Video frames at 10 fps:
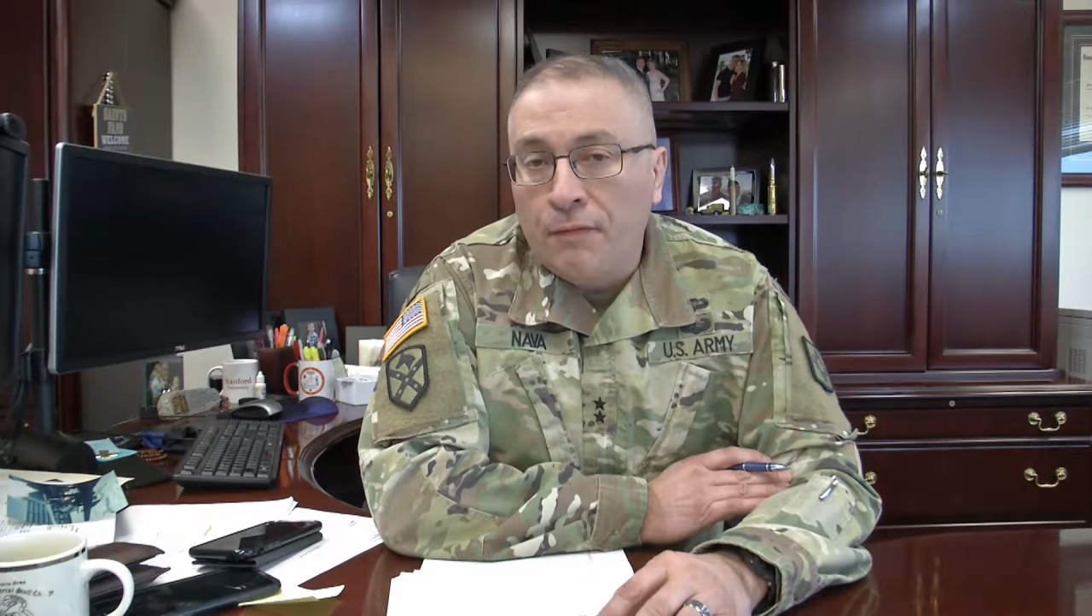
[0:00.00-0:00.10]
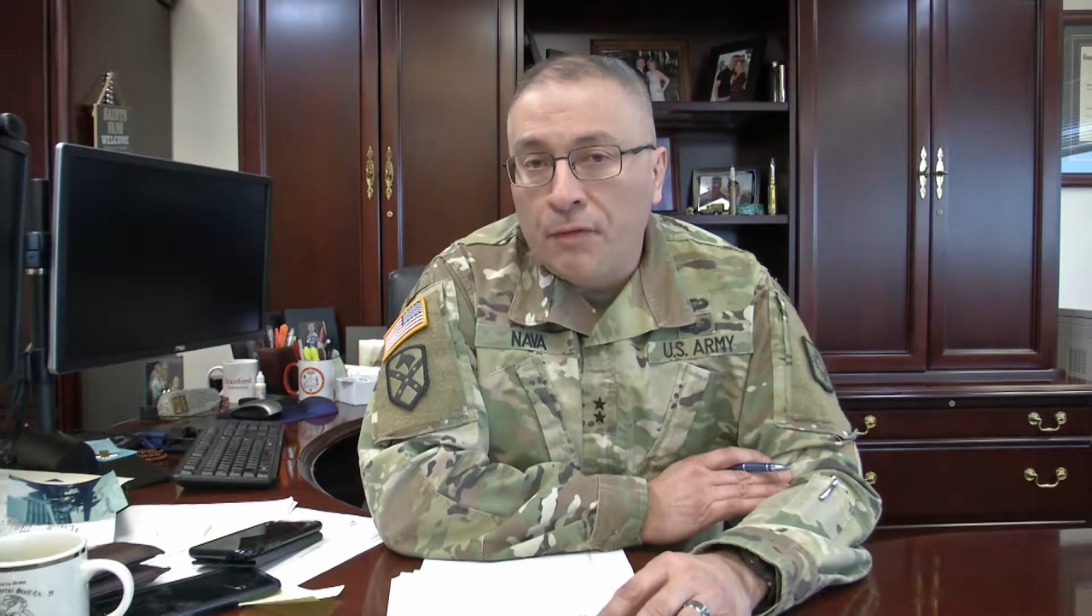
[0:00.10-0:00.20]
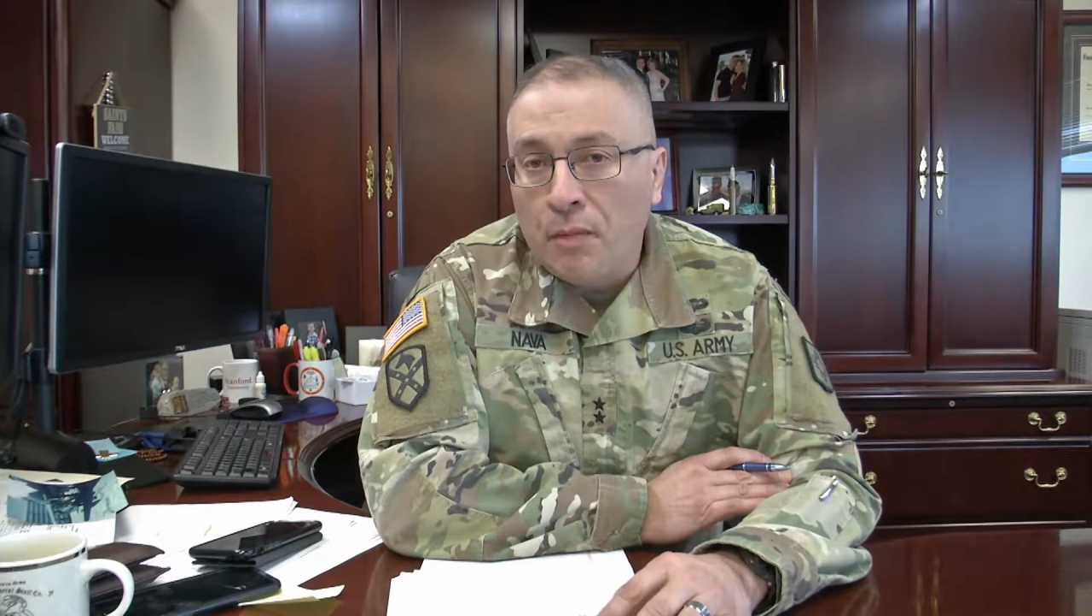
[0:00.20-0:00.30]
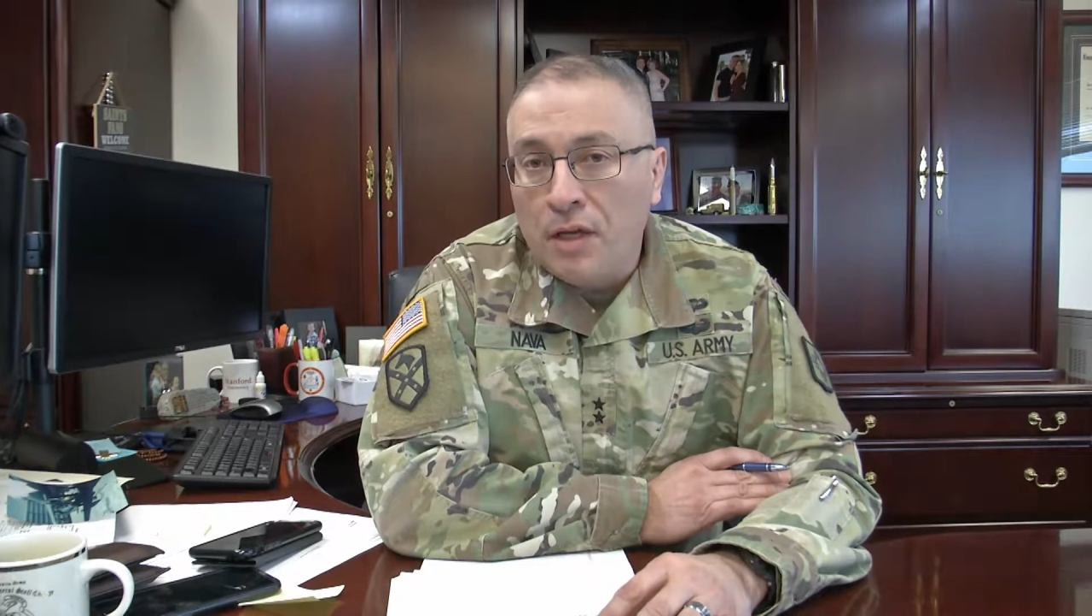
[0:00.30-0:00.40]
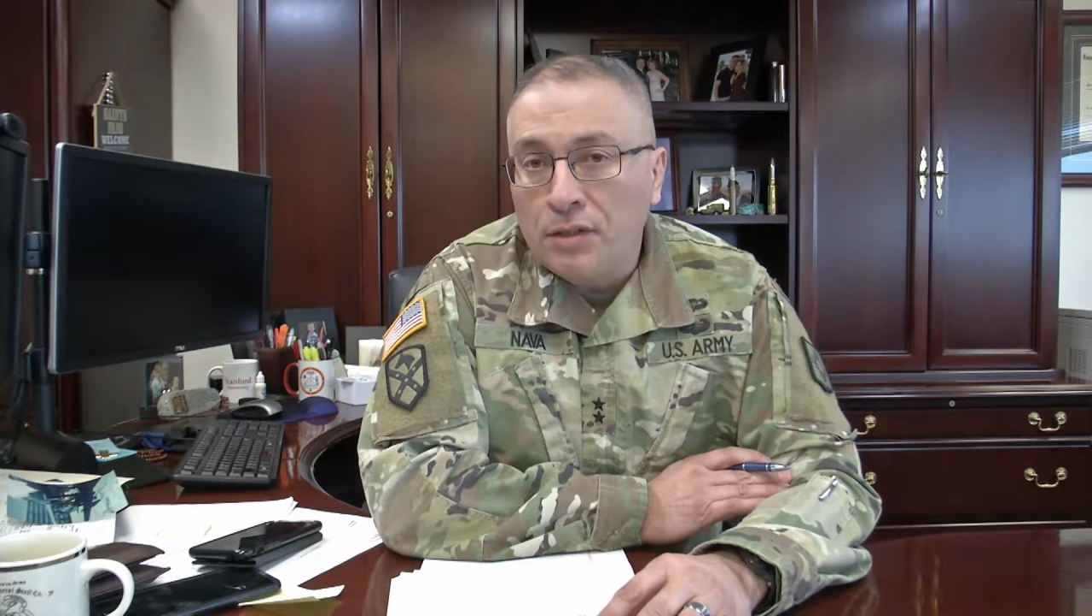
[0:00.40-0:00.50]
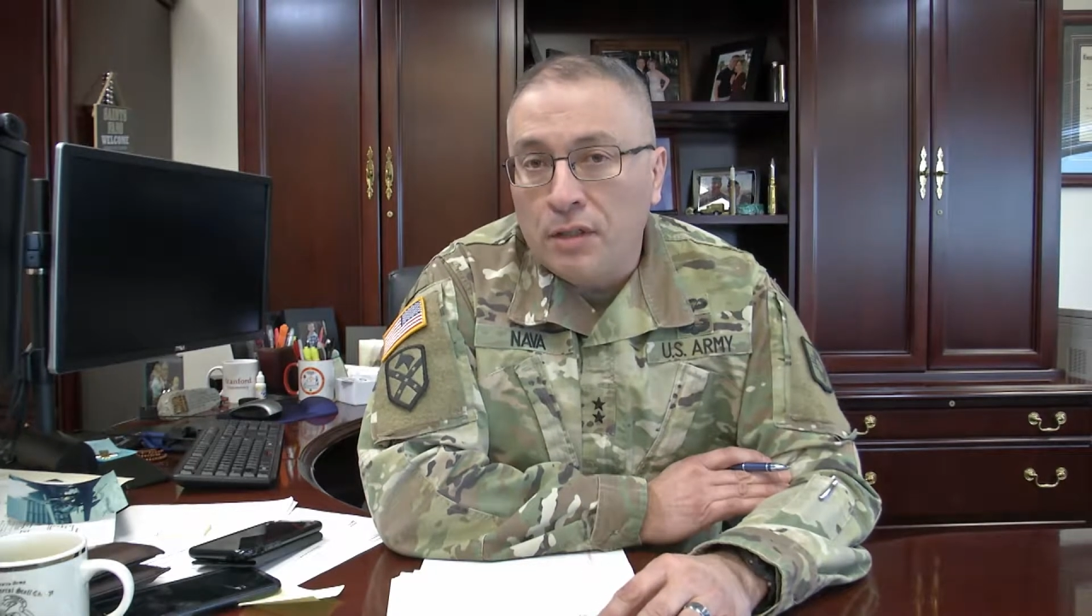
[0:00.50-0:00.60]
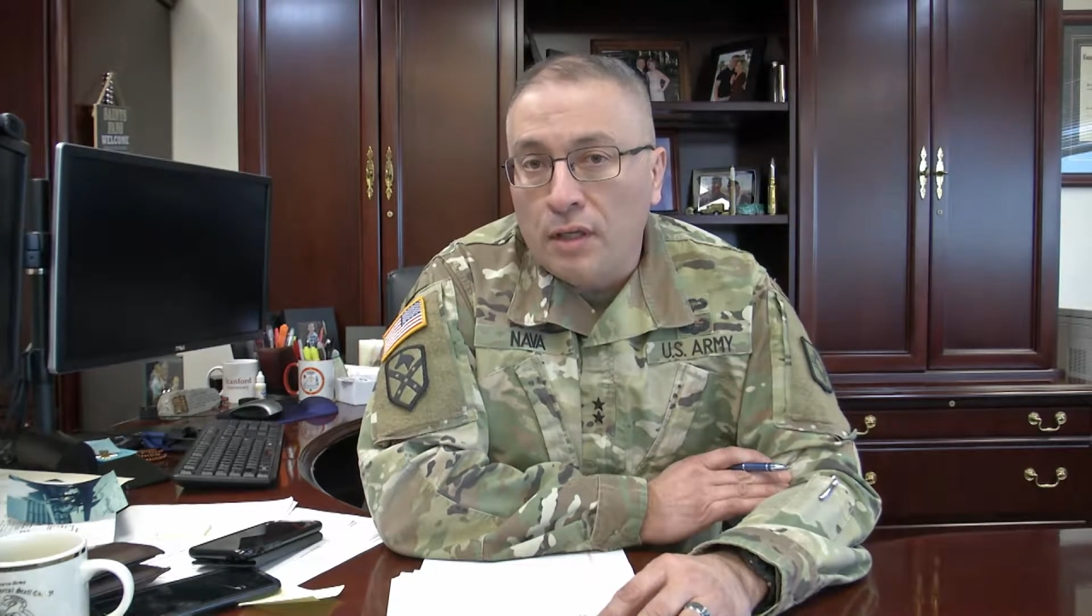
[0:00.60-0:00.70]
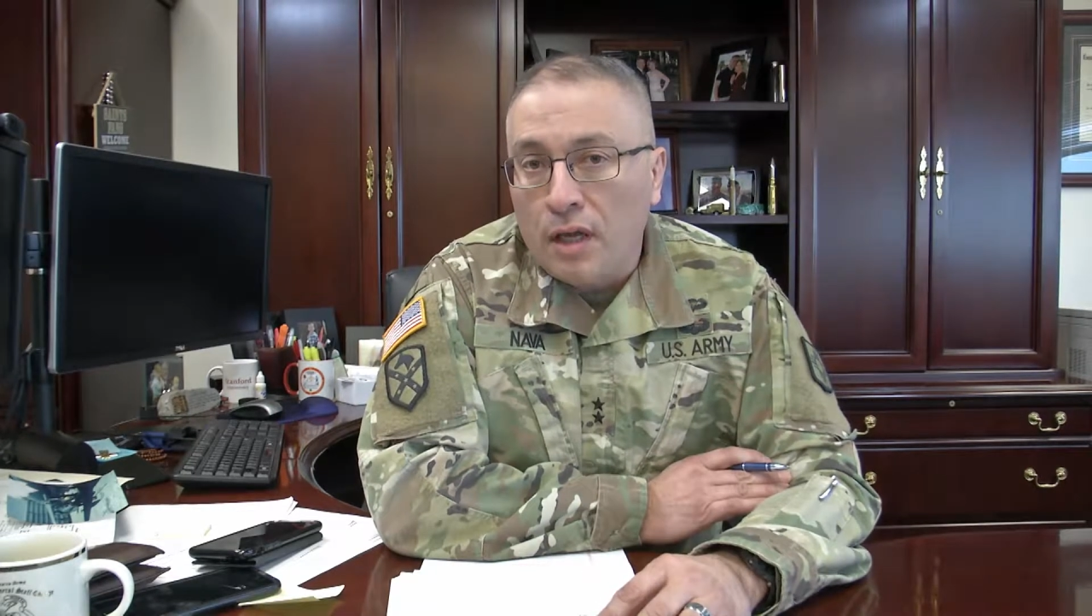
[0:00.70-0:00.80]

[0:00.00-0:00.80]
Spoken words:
information,